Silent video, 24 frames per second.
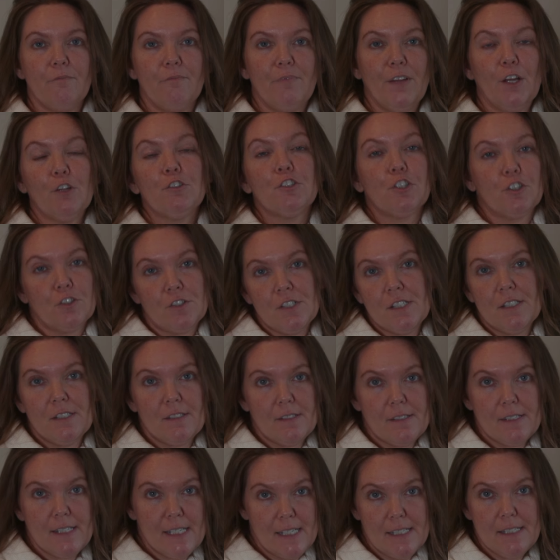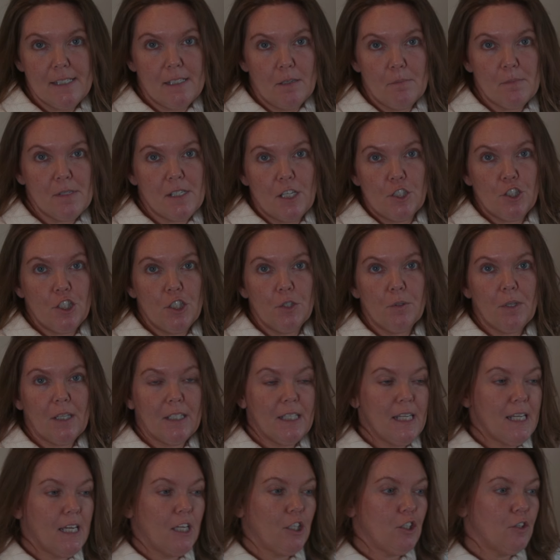filter systems that you
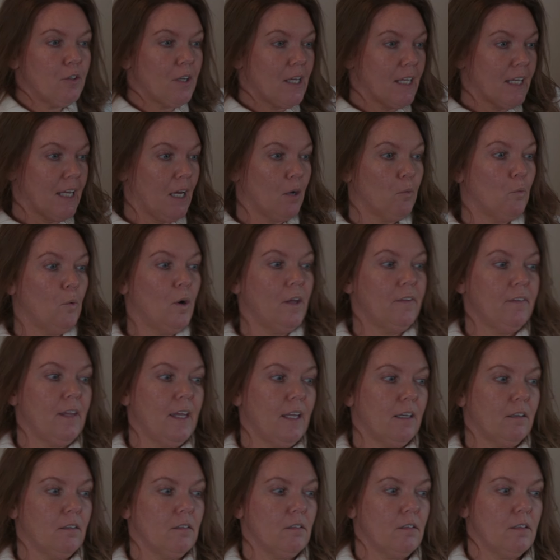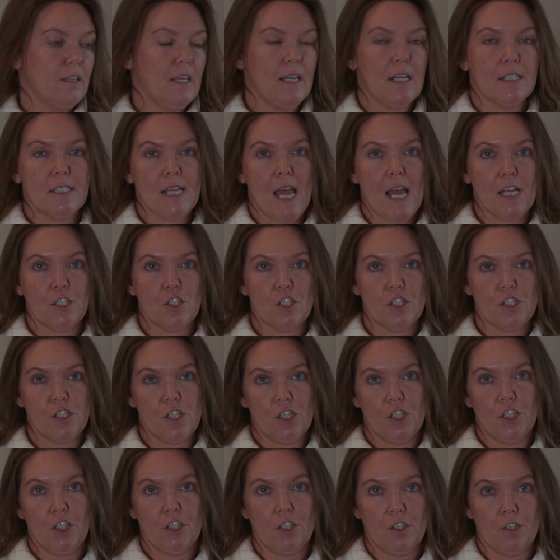can get. You can get one that attaches
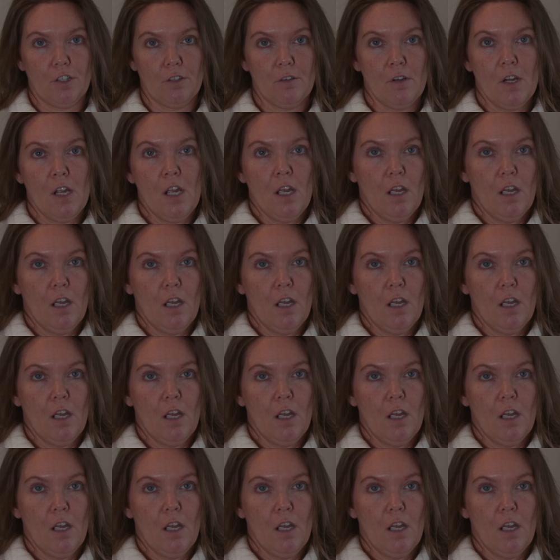to your